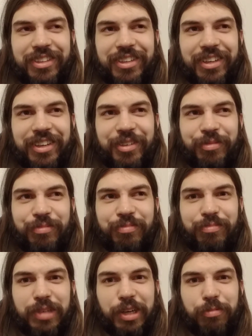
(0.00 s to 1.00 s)

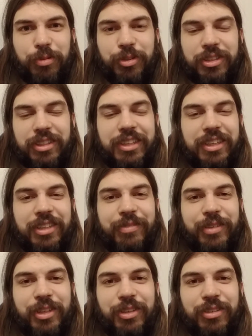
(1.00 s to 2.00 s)
But I'll post a link in the
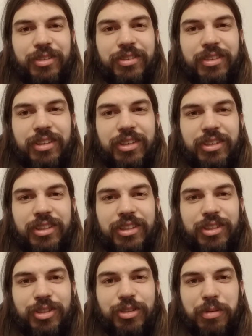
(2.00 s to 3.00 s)
video or in the
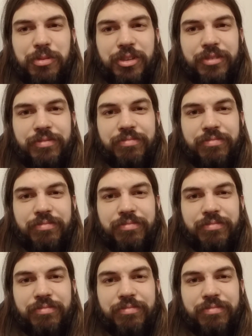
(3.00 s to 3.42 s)
description,